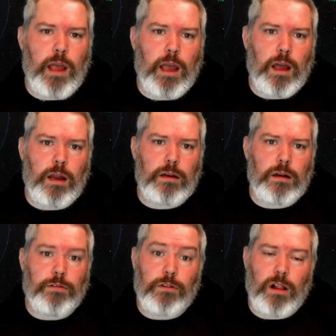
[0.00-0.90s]
And
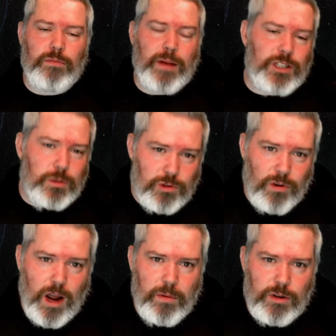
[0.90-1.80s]
for all of my
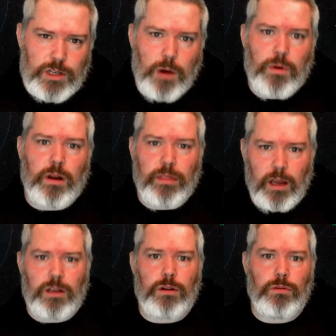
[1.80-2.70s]
subscribers, I want to
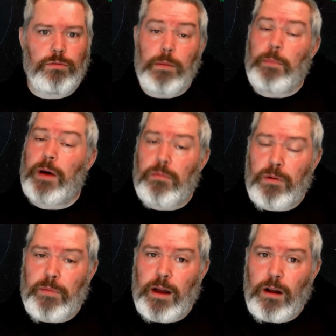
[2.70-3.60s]
thank you from the bottom
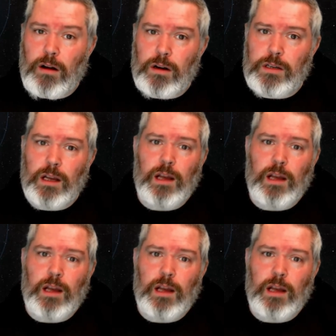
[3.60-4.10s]
of my heart.